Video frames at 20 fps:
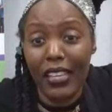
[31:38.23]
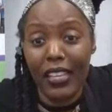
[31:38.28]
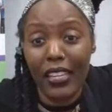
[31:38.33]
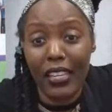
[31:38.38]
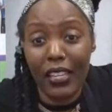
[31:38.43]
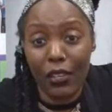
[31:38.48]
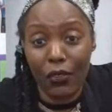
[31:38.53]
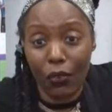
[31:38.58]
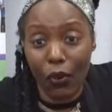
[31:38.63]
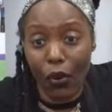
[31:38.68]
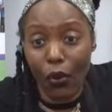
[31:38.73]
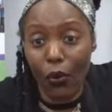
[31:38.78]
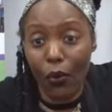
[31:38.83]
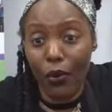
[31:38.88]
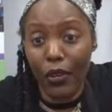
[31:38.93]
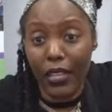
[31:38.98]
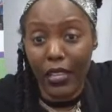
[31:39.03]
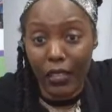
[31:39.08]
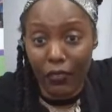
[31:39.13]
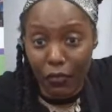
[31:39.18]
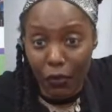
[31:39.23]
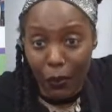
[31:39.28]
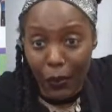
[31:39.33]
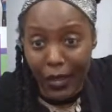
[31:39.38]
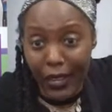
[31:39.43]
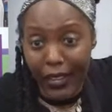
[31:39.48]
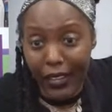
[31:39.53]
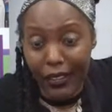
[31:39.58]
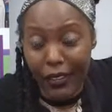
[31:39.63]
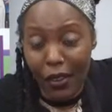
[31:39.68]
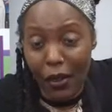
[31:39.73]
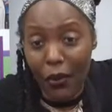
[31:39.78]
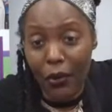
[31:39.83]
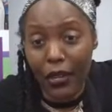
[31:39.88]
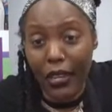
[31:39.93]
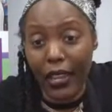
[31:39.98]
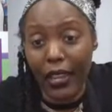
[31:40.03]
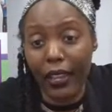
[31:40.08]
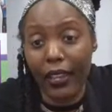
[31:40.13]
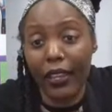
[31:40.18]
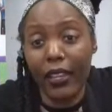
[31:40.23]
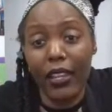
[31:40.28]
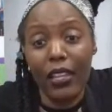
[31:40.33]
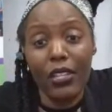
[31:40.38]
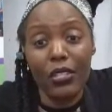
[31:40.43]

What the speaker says: Hero giveaway, okay?